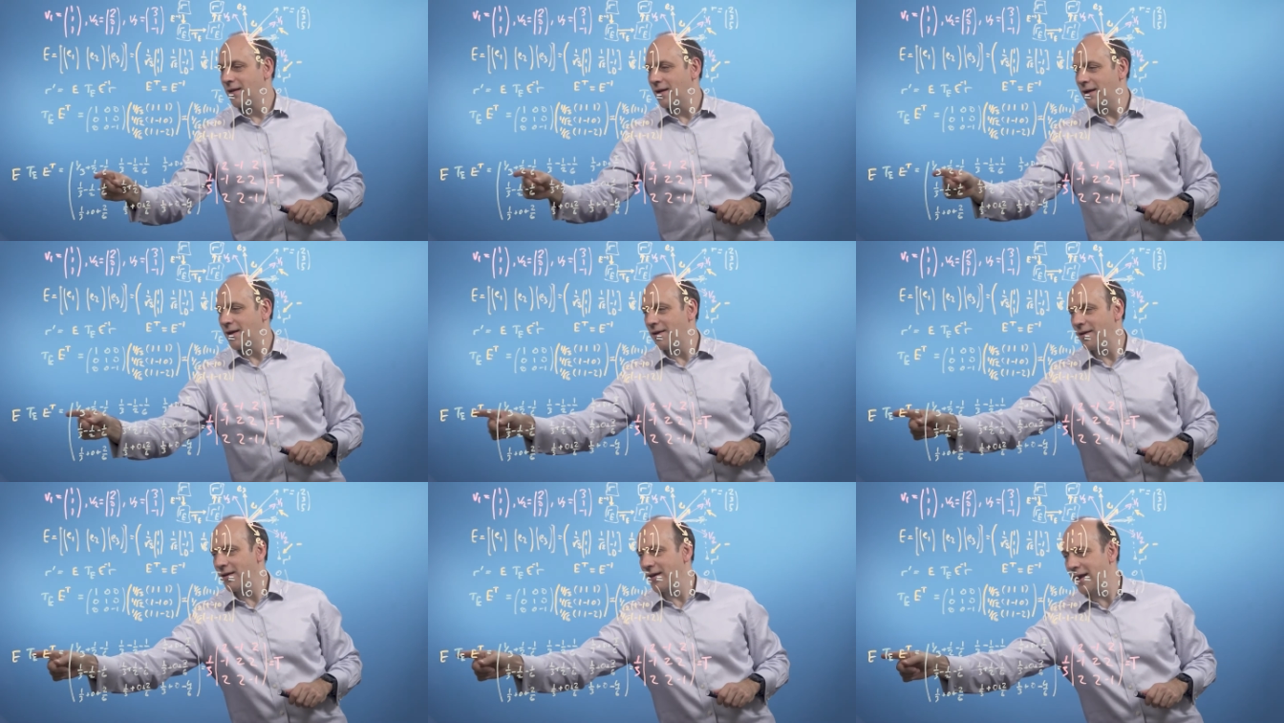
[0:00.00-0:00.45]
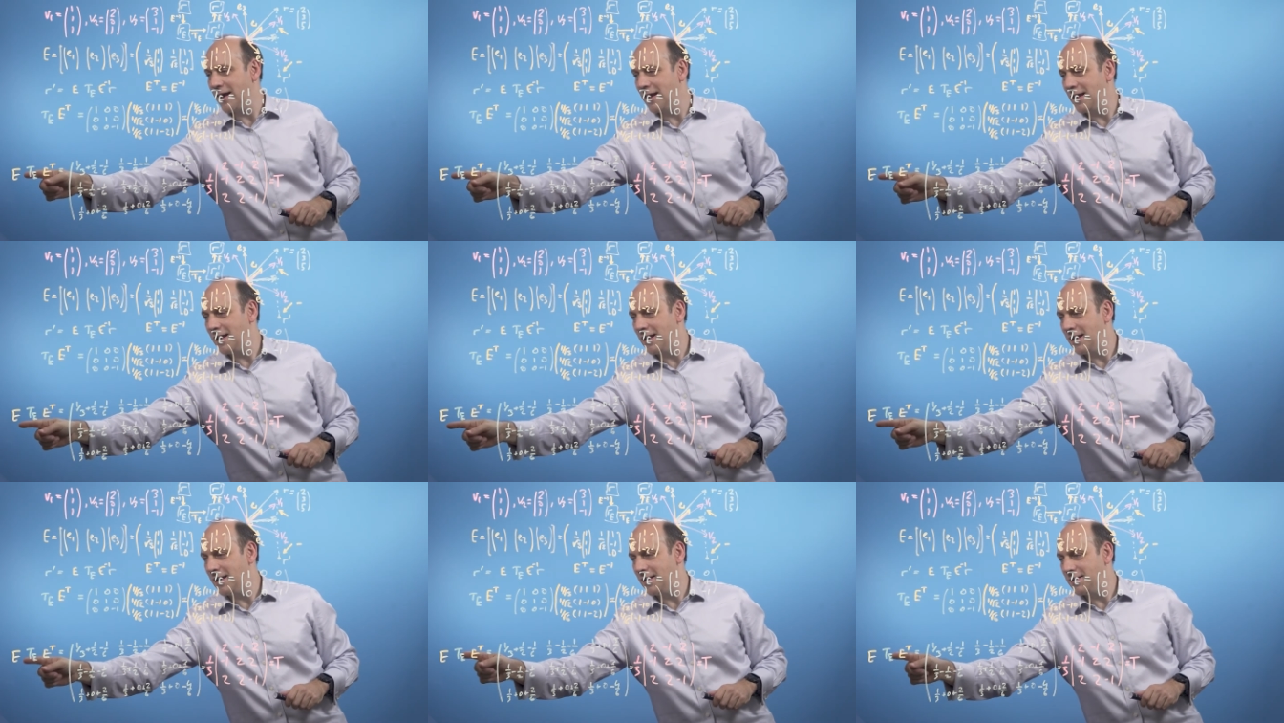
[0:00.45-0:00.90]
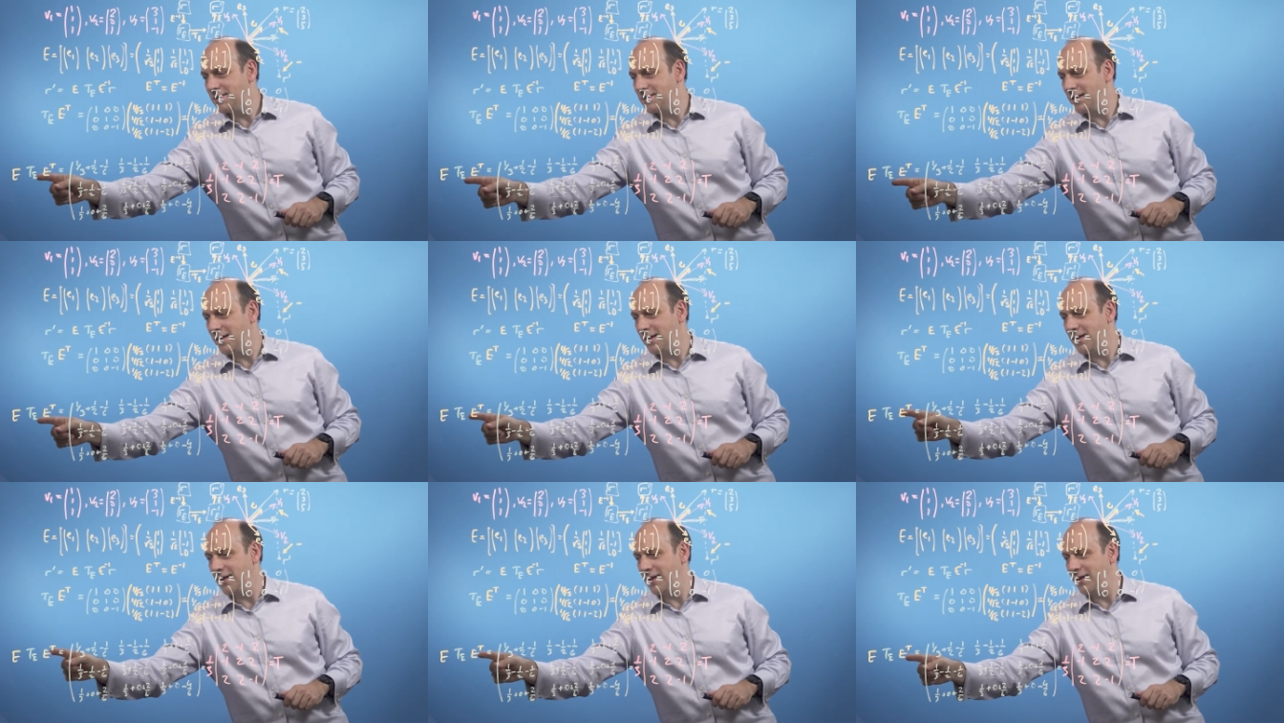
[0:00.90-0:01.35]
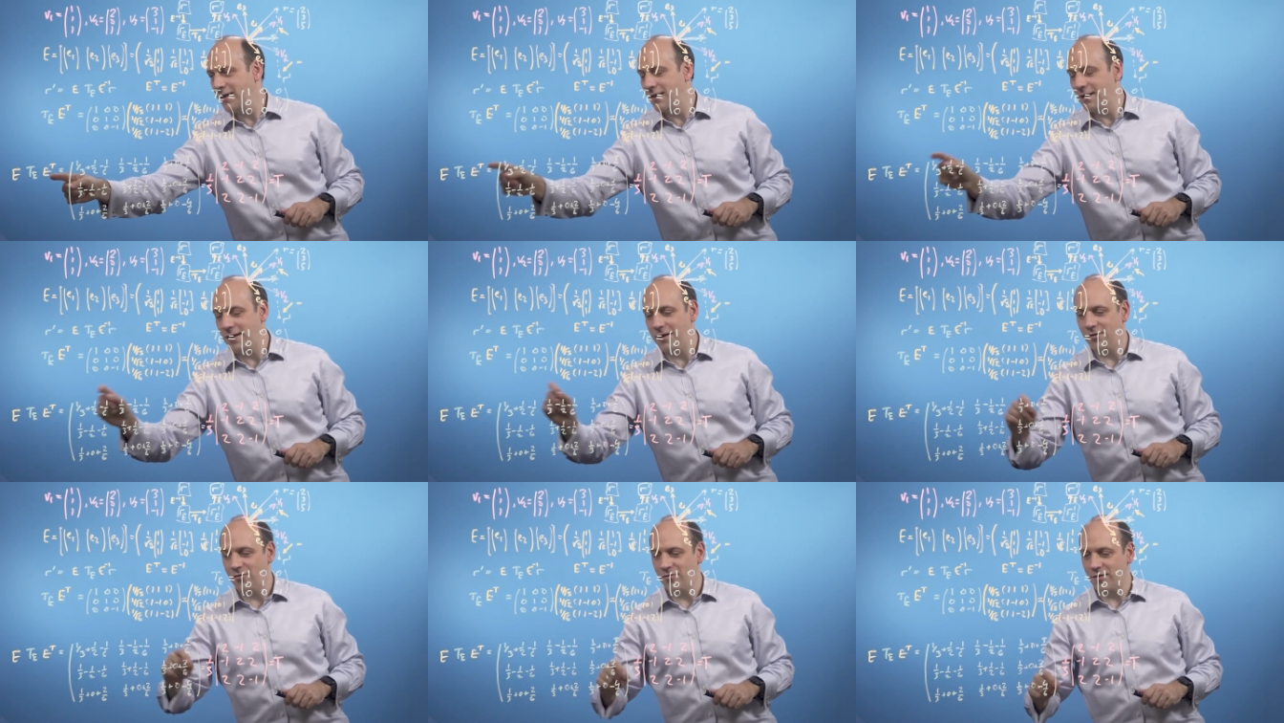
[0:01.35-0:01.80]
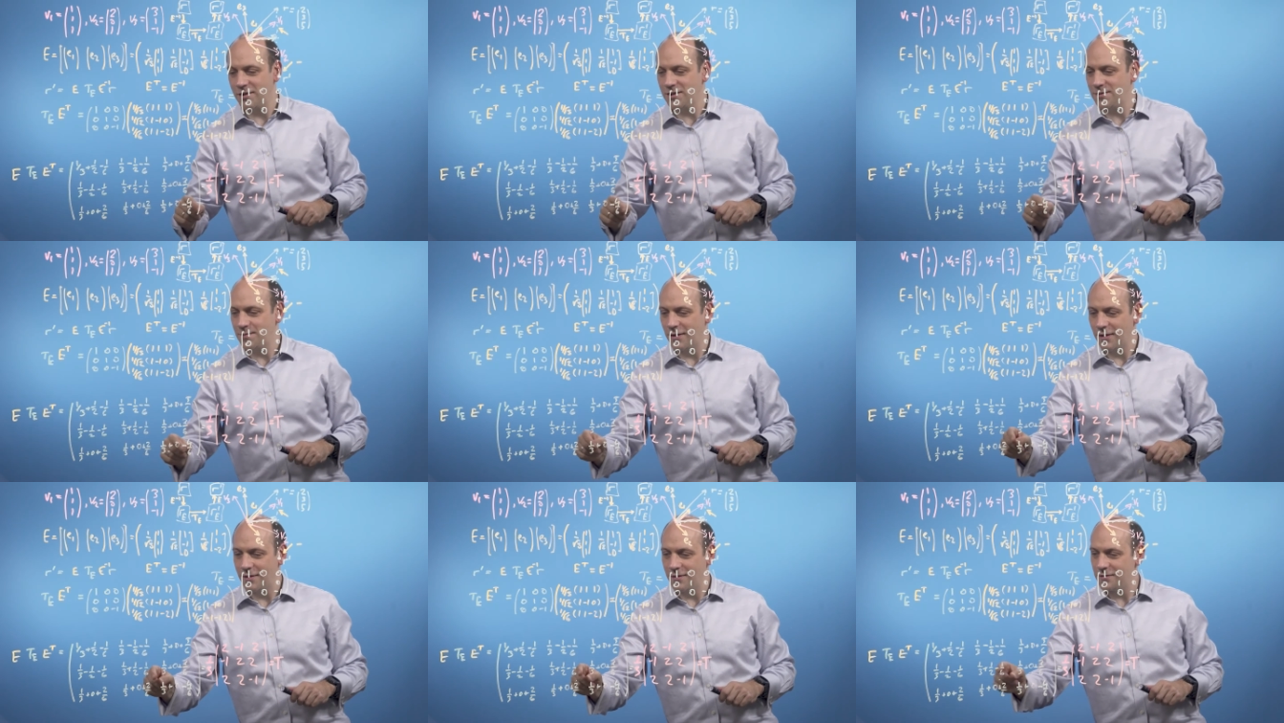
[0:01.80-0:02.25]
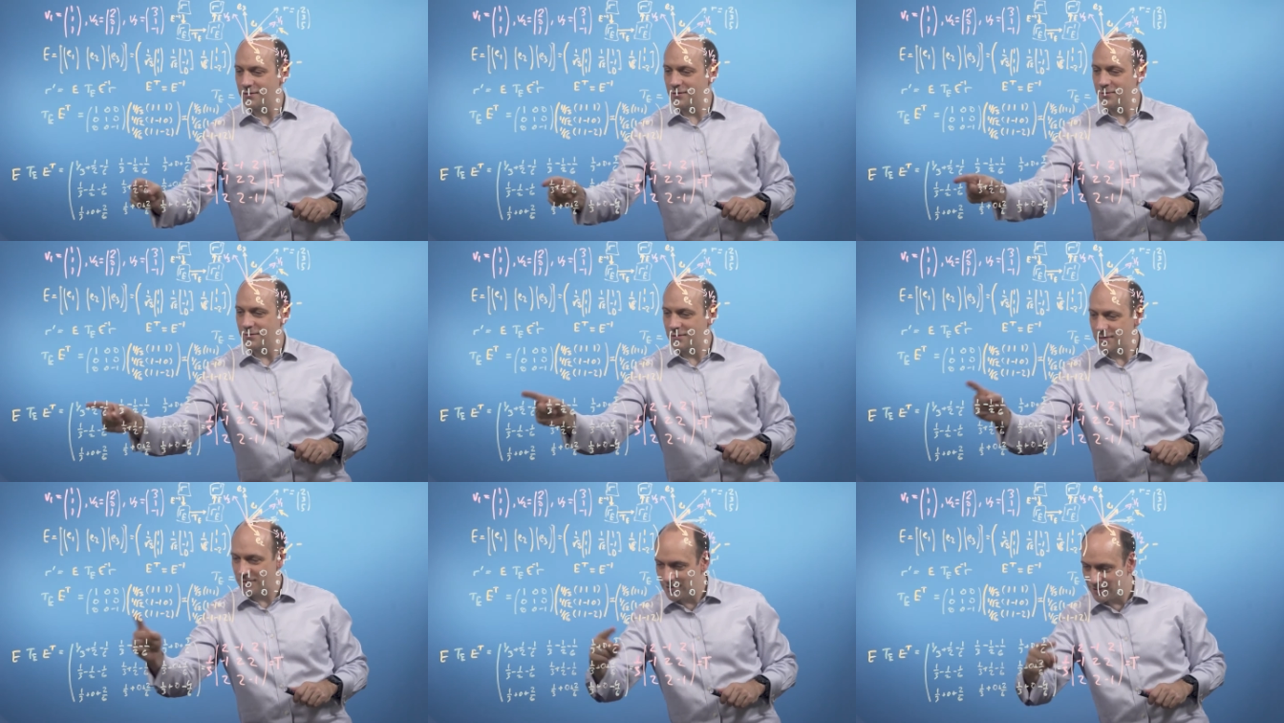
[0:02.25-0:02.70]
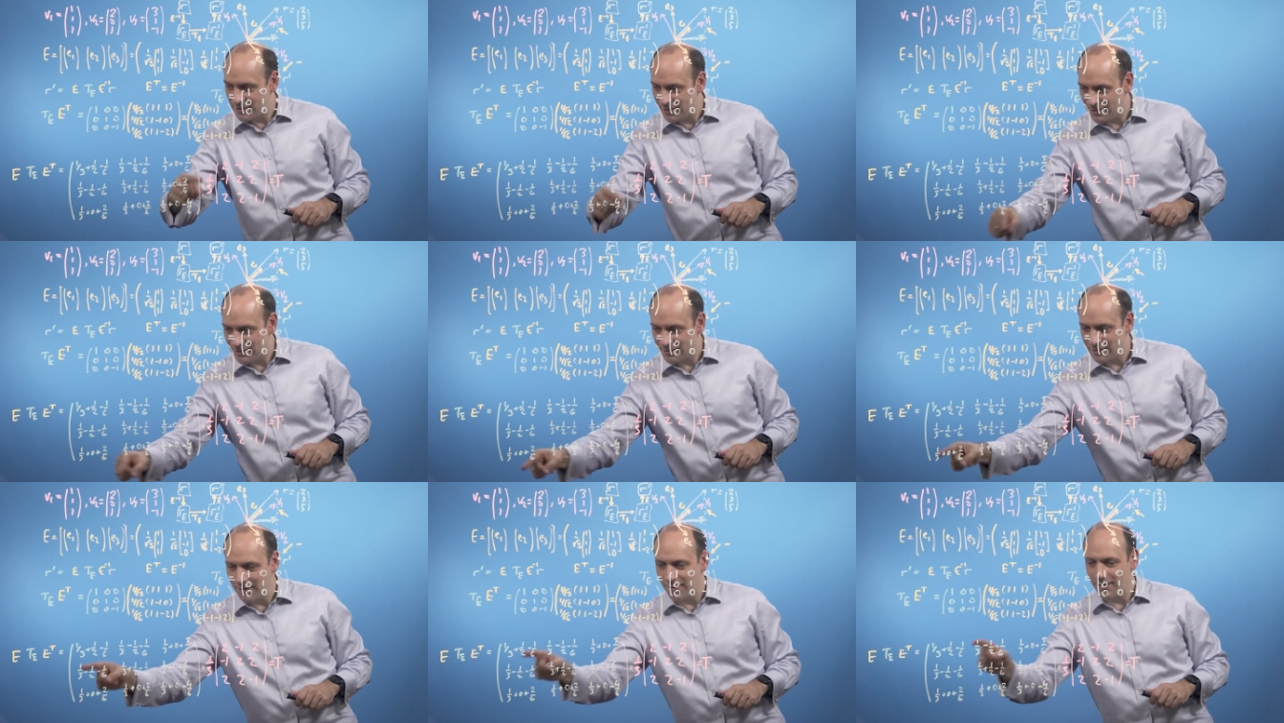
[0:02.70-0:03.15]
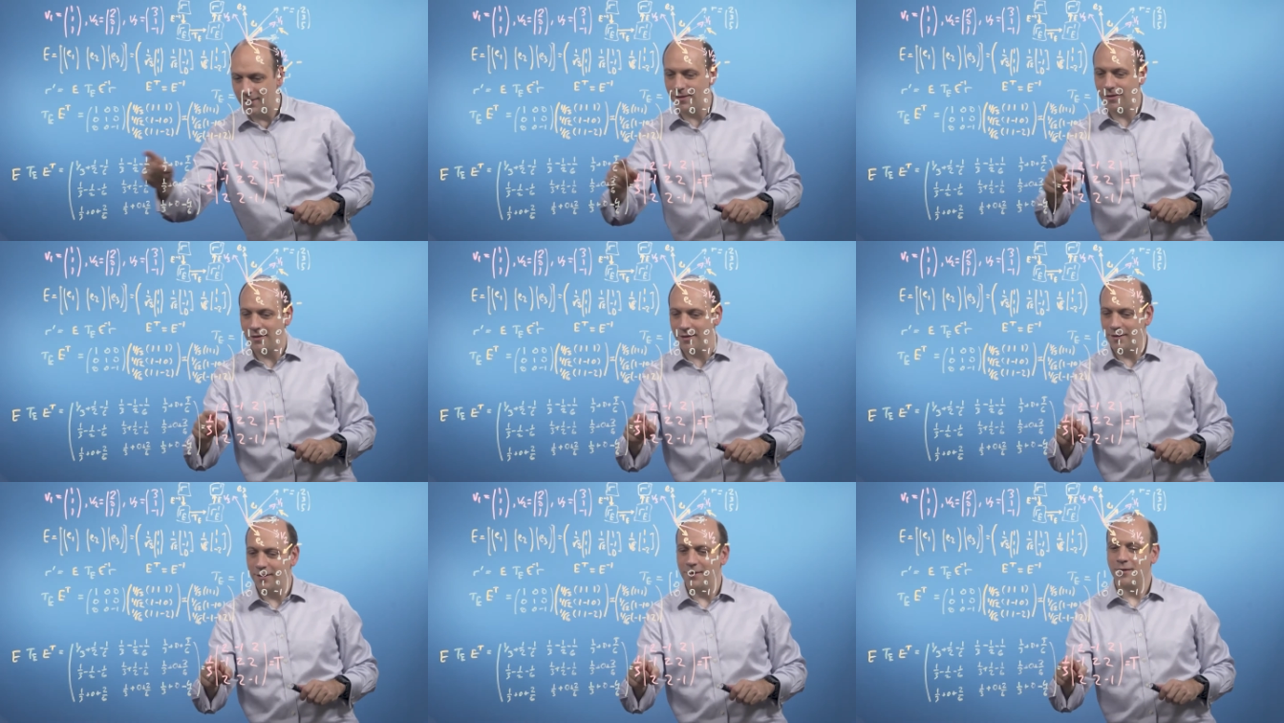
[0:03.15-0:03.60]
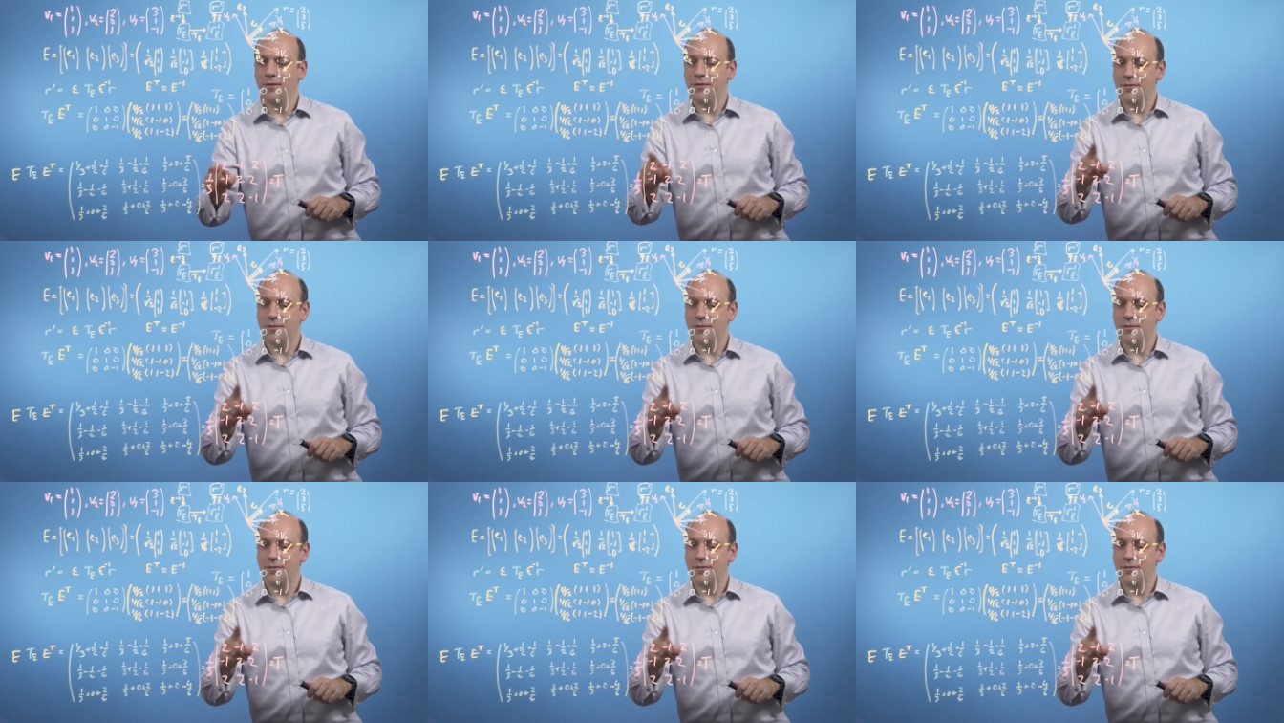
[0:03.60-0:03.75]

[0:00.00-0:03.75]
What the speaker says: and I get E, TE, E transpose, which is this guy,